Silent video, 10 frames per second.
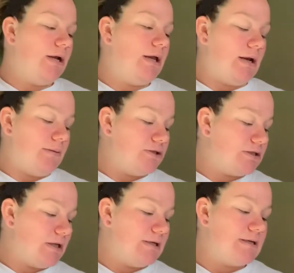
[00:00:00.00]
and I'm just
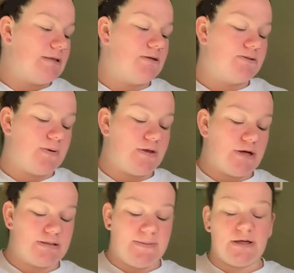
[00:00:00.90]
going to take those with
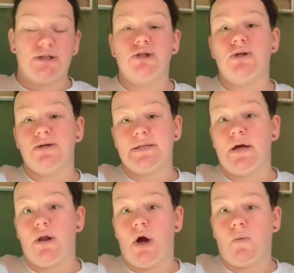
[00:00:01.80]
us because who knows how
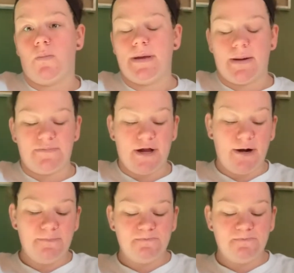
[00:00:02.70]
long we'll be up there.